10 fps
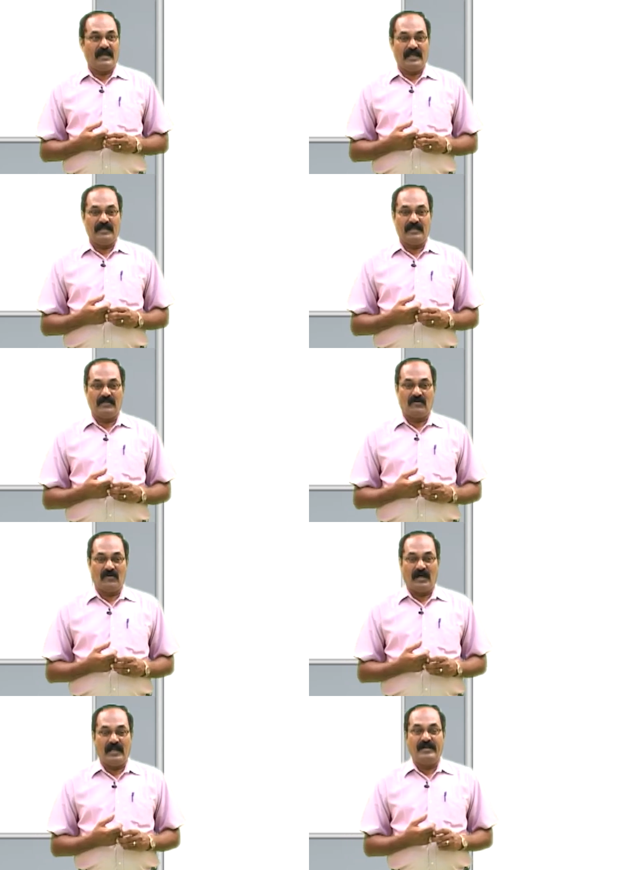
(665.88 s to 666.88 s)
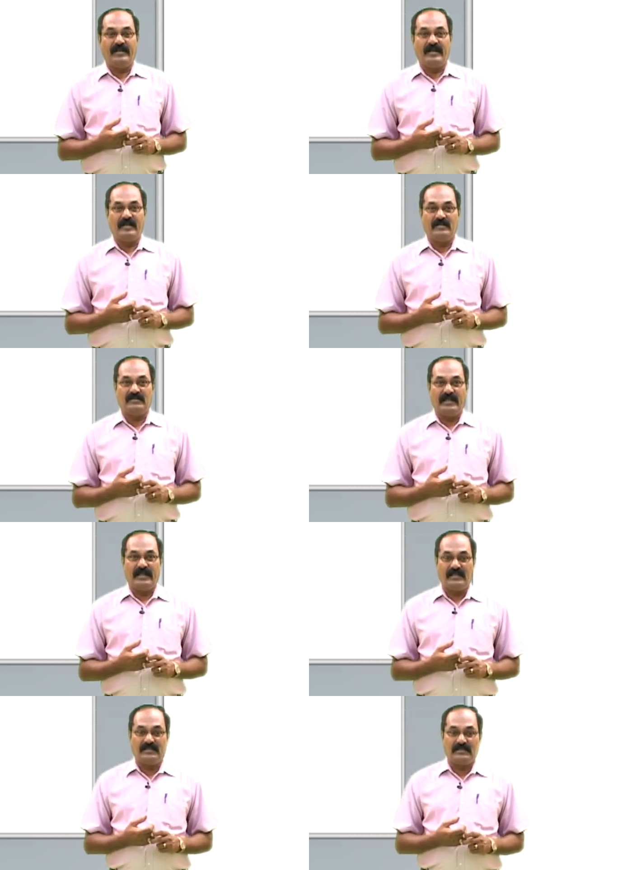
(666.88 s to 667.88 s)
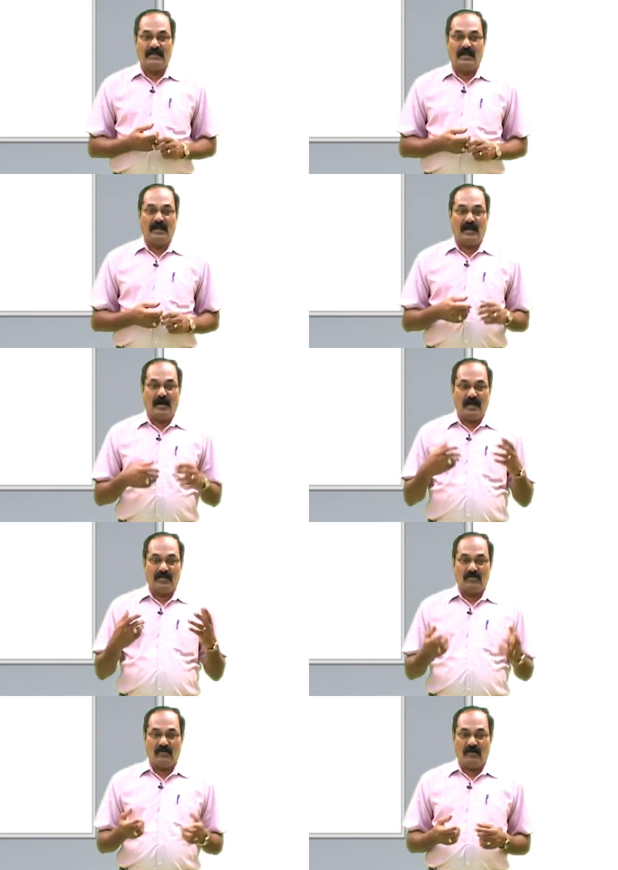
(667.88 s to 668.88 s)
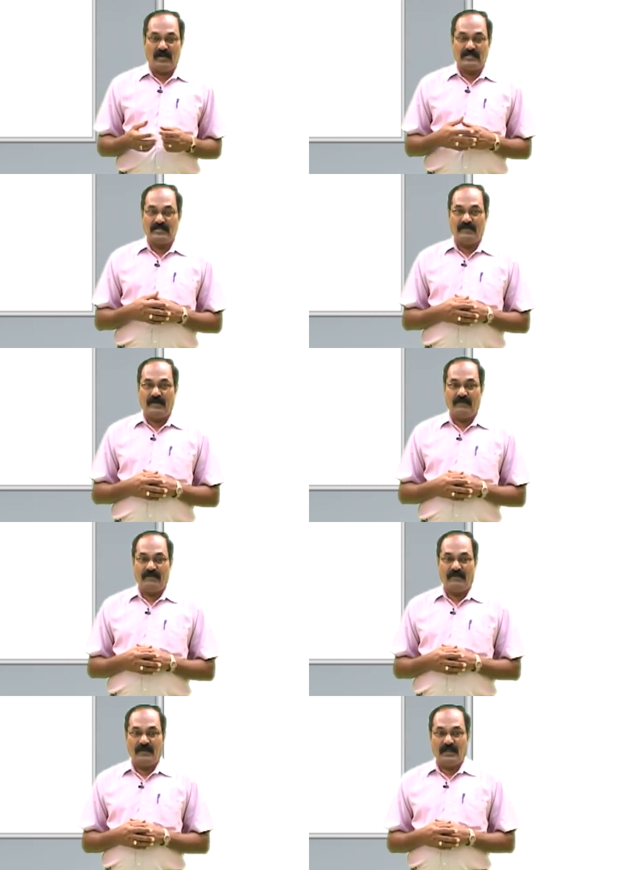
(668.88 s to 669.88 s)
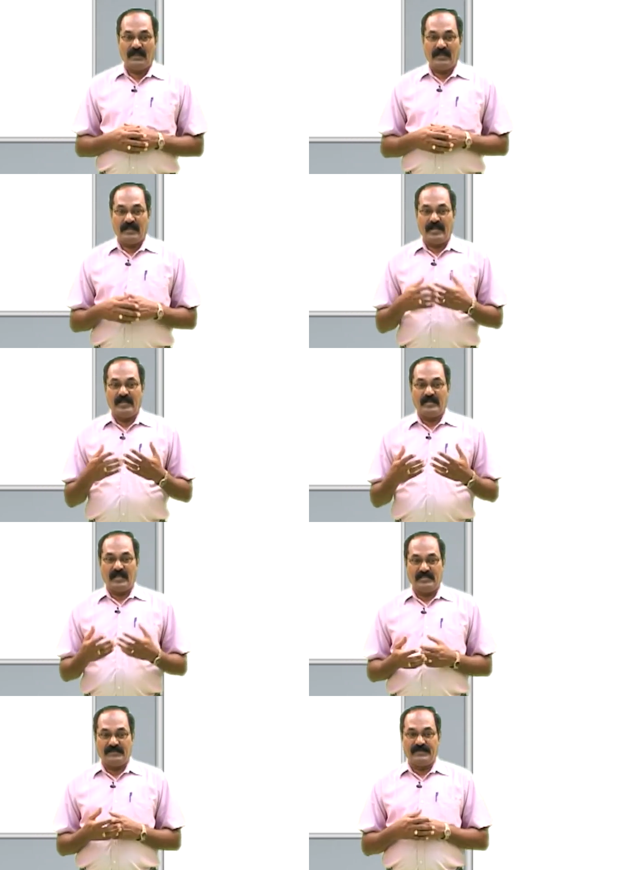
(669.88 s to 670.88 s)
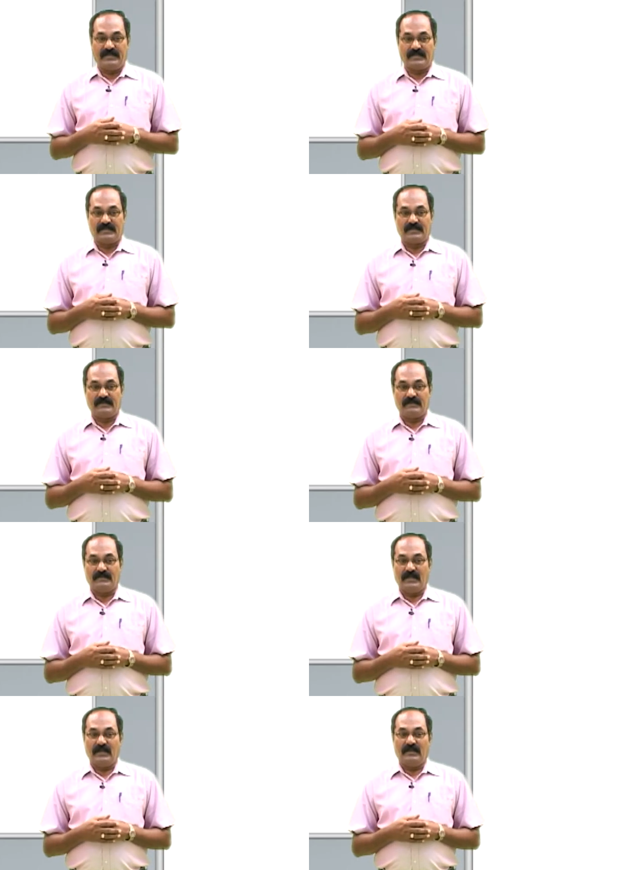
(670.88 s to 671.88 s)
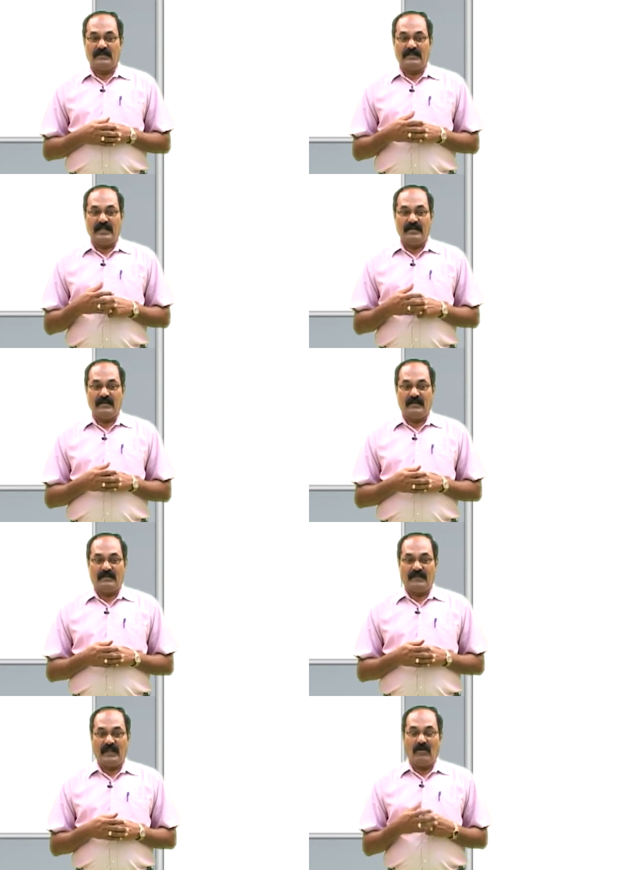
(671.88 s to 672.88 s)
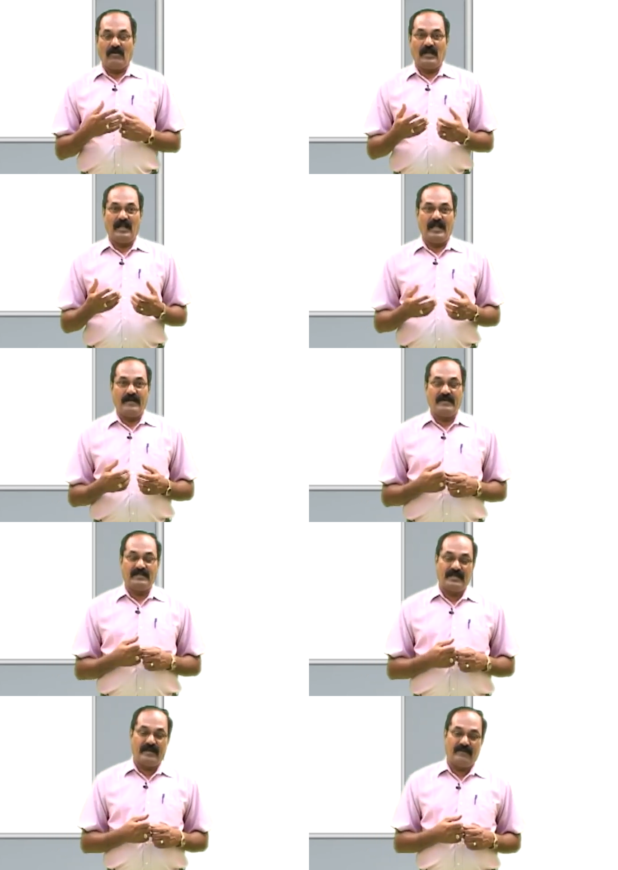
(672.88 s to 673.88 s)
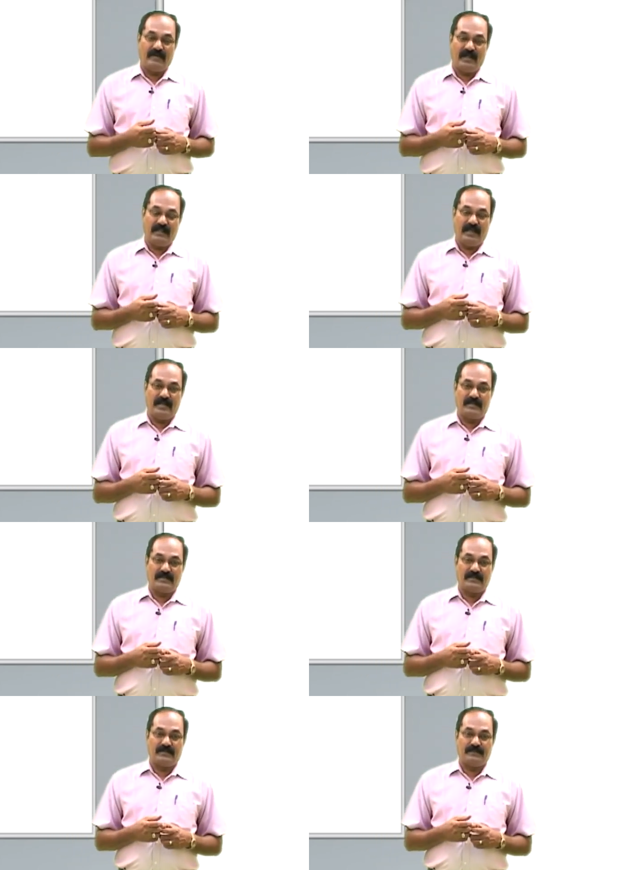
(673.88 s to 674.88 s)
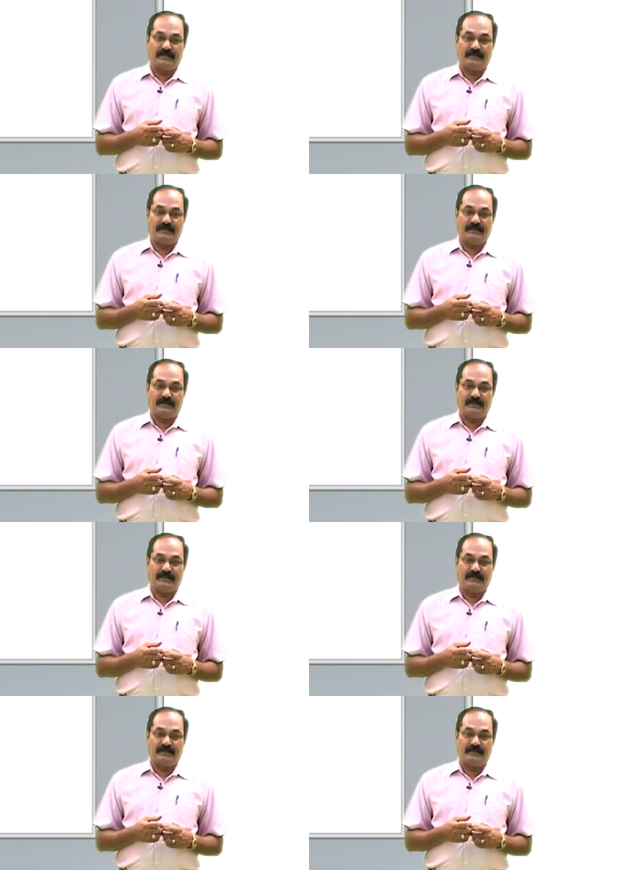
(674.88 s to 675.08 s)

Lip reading: either through all India radio channels or through ownership of radio transmitters. Then the local administrative authorities.